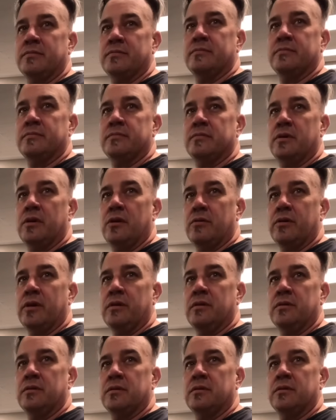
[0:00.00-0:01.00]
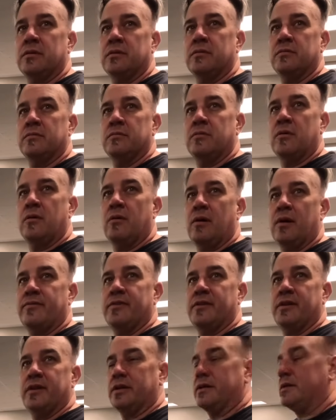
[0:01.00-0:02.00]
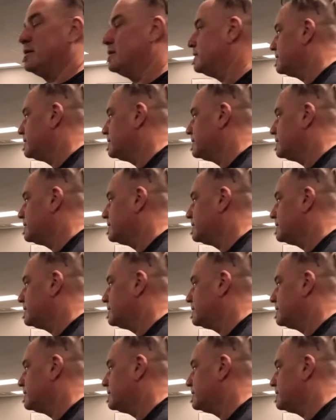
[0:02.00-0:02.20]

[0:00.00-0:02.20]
So this is Bill, by the way, y'all, and he